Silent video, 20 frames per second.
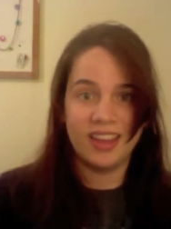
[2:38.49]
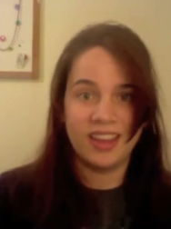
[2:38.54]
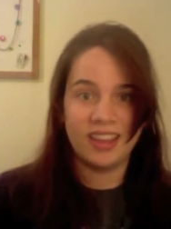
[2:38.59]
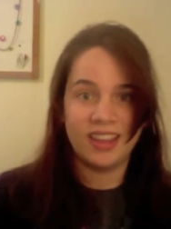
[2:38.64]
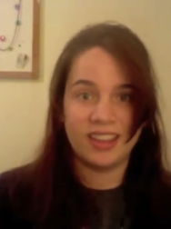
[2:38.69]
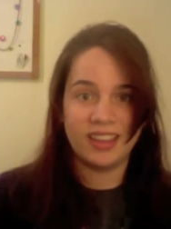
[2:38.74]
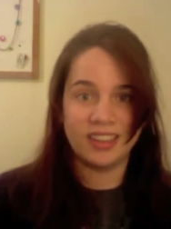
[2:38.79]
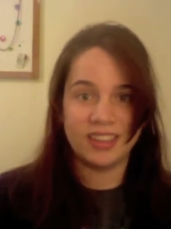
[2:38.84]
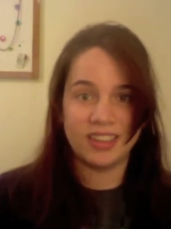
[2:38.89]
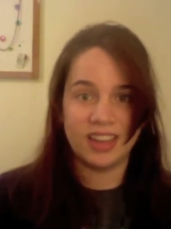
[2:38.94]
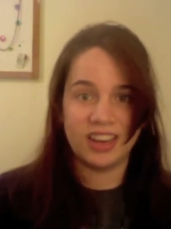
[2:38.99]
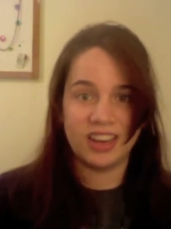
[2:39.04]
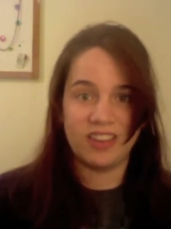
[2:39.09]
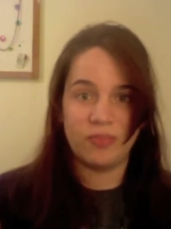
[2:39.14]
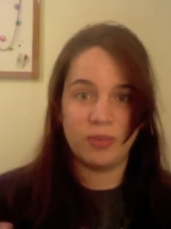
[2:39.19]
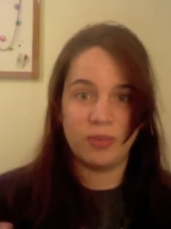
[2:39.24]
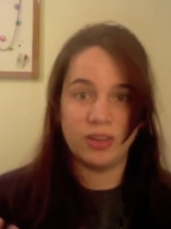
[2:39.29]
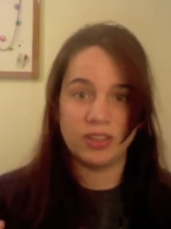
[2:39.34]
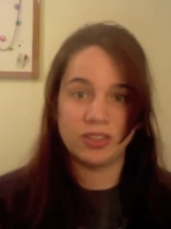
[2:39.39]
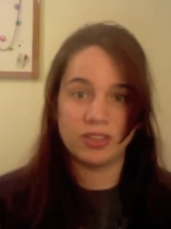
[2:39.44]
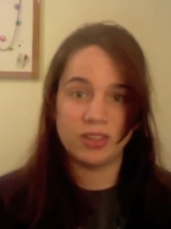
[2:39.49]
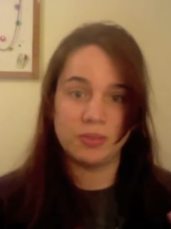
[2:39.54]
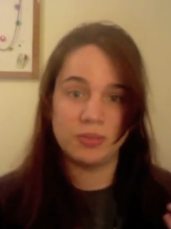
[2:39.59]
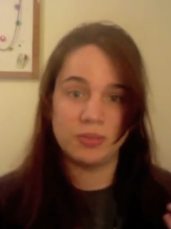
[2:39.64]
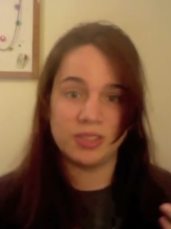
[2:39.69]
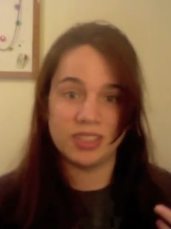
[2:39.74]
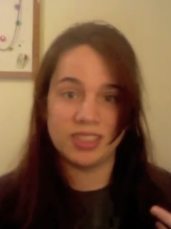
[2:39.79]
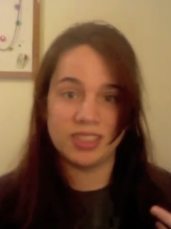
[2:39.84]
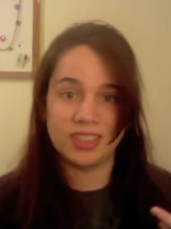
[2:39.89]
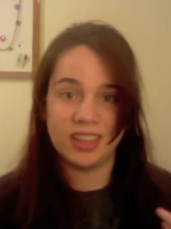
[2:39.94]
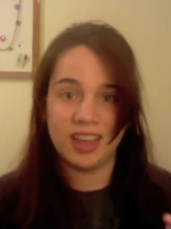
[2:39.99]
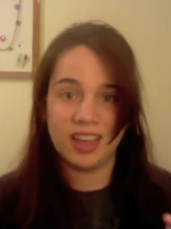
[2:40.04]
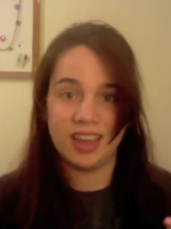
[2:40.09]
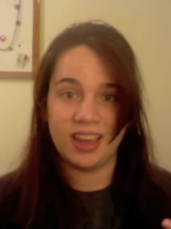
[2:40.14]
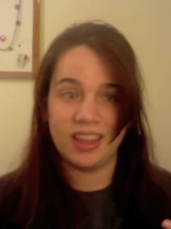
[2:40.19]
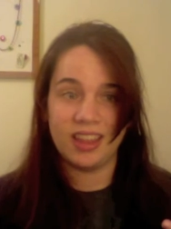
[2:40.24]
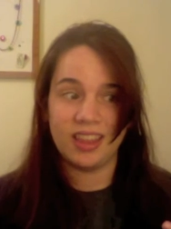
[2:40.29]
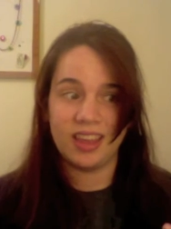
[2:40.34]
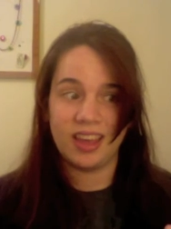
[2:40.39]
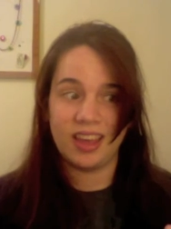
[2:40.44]
these I N F P descriptions
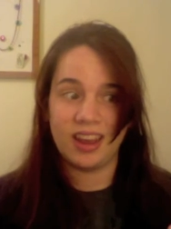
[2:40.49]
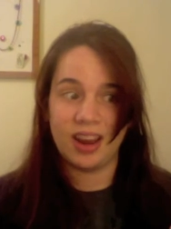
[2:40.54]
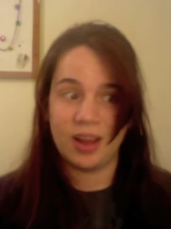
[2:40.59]
say that